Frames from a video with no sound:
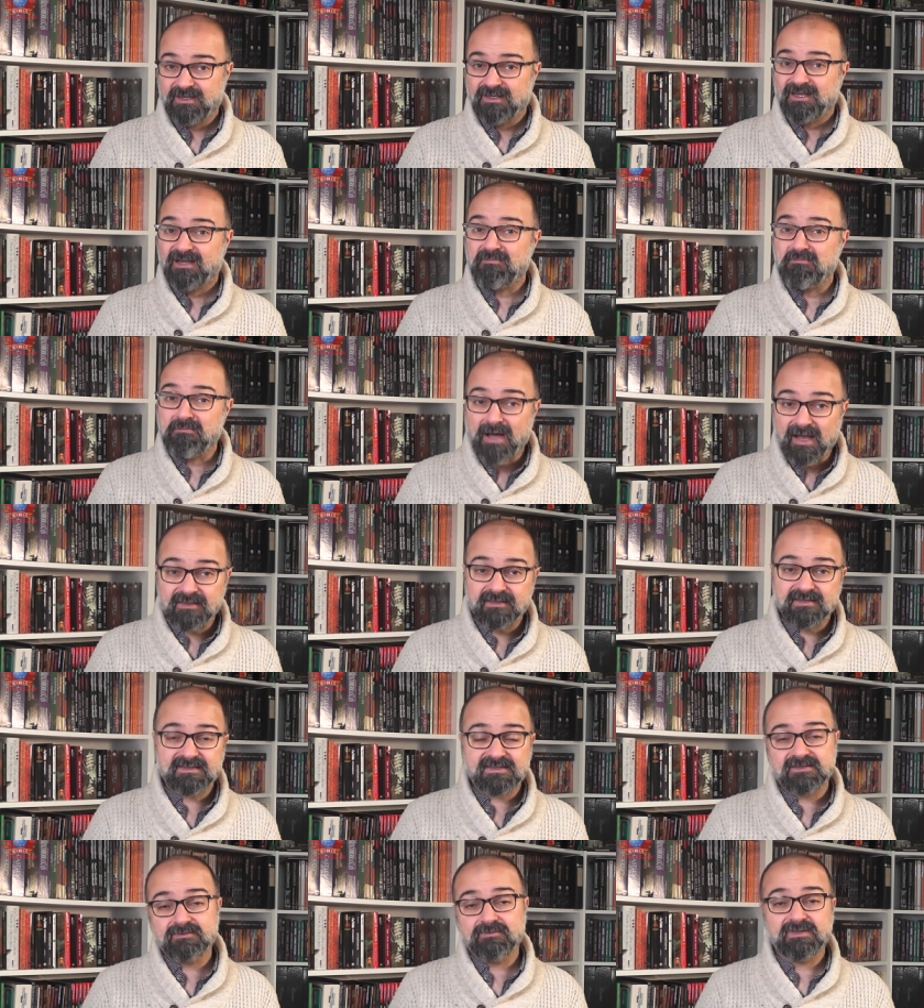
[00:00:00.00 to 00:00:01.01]

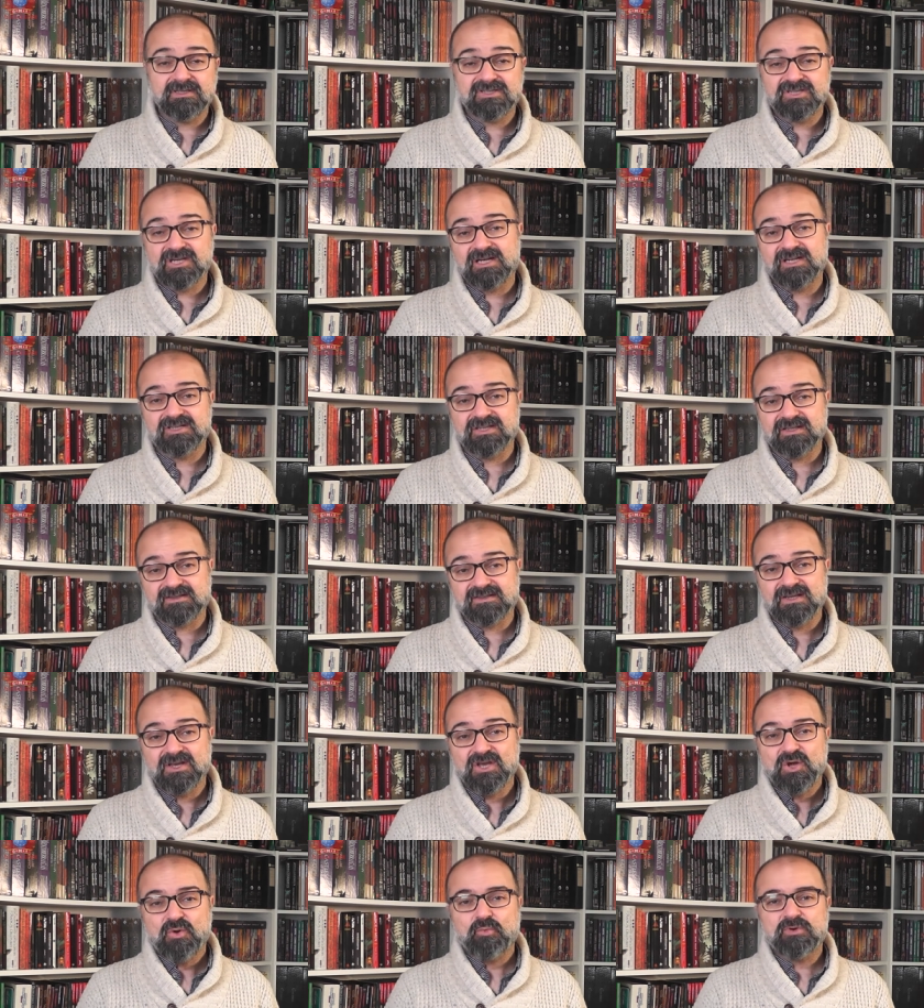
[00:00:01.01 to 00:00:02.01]
-2 intelligence,
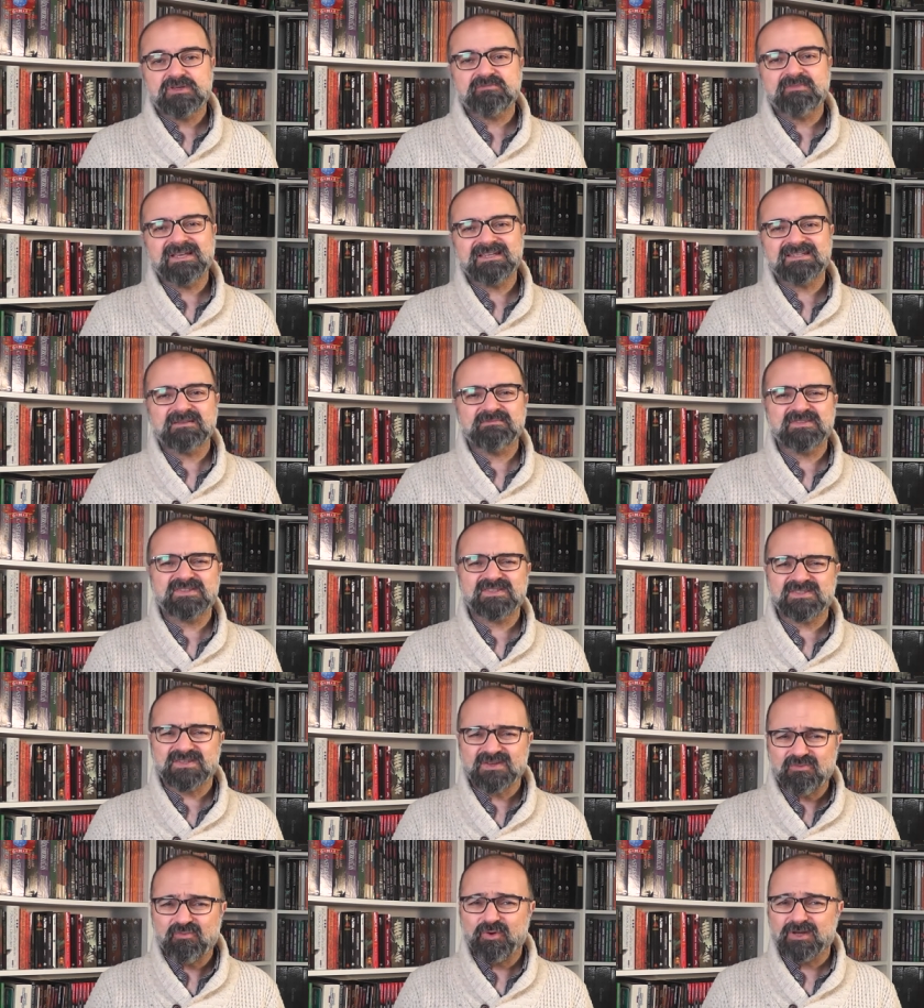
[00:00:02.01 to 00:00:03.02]
which makes them
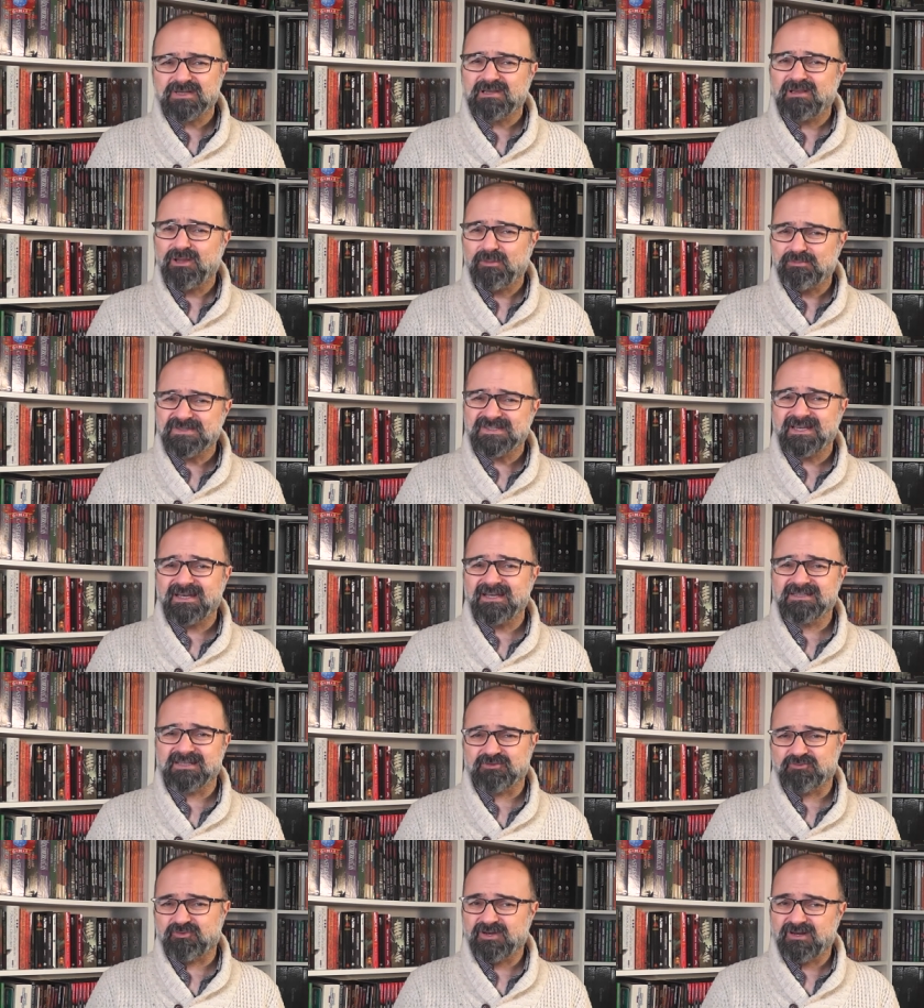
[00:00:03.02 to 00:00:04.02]
somewhat
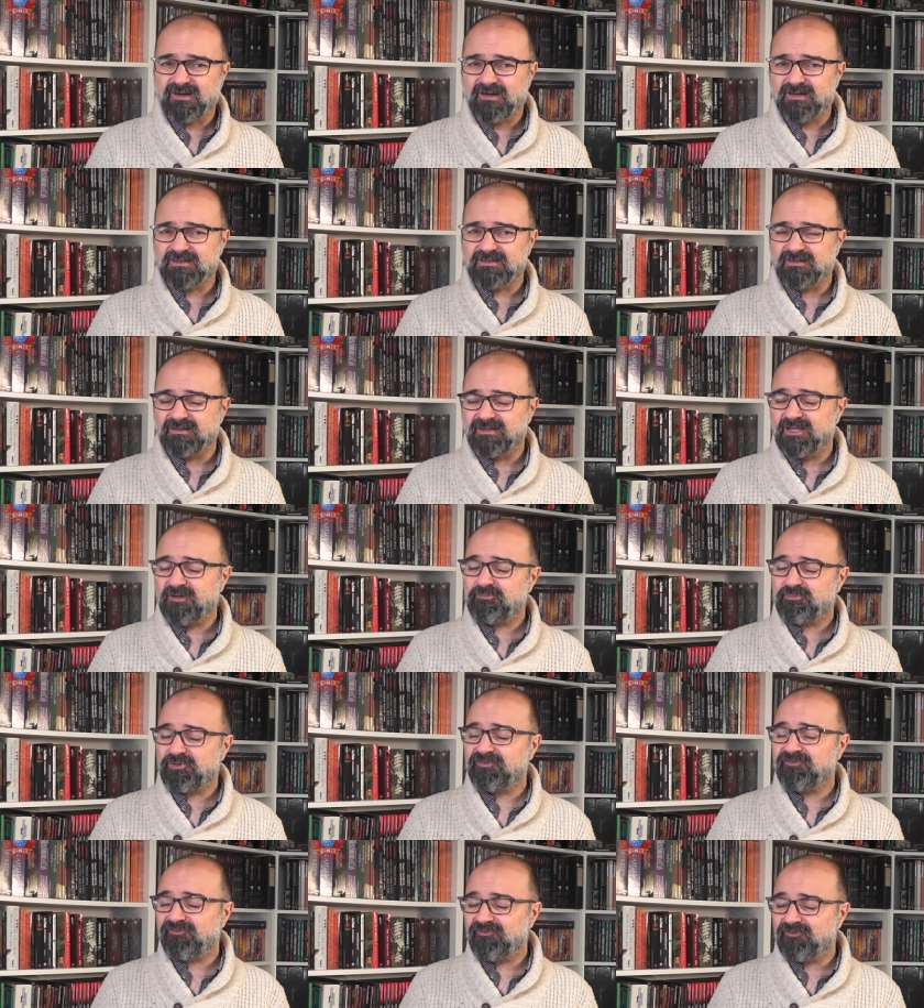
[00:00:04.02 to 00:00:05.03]
lopsided regarding their
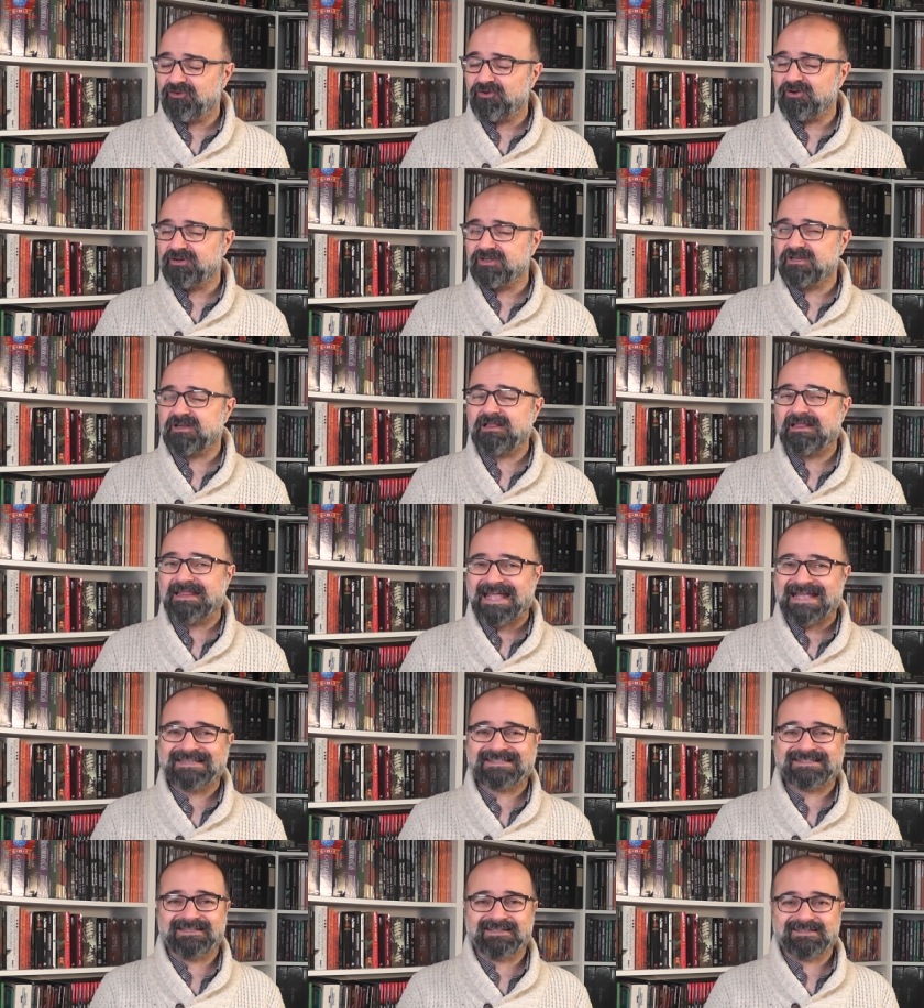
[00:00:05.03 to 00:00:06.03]
preferred
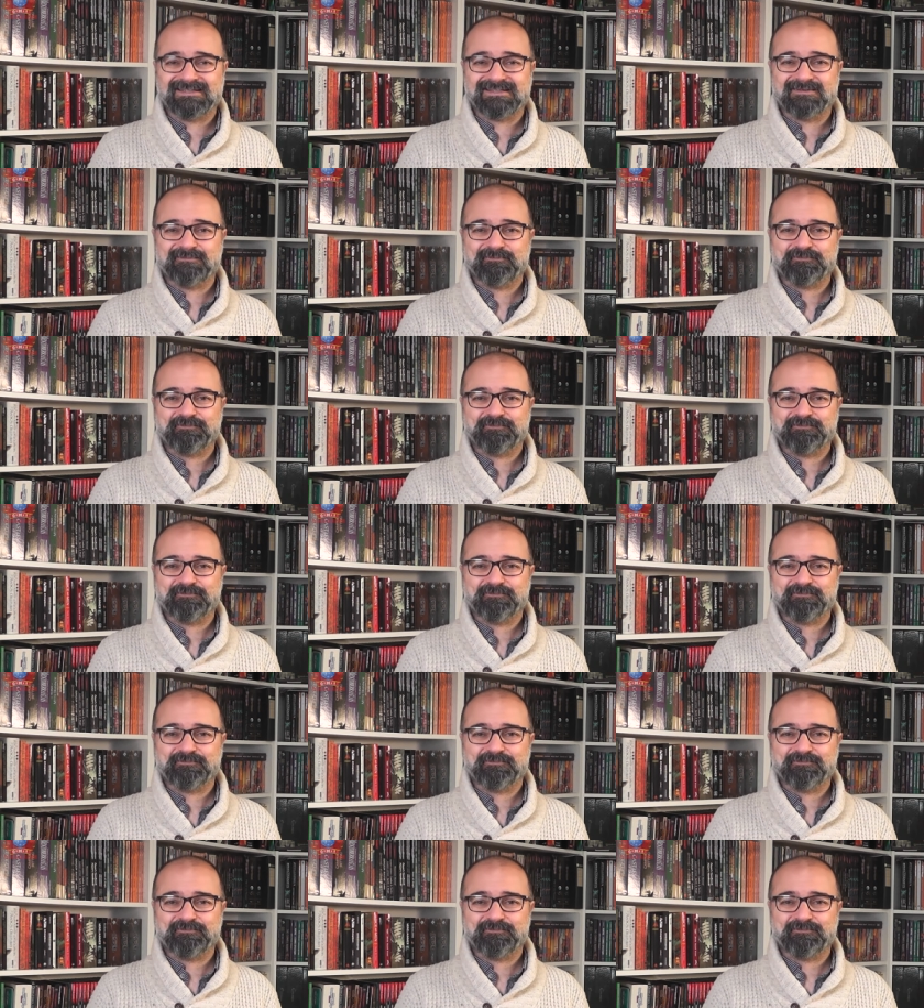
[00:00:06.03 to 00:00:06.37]
classes.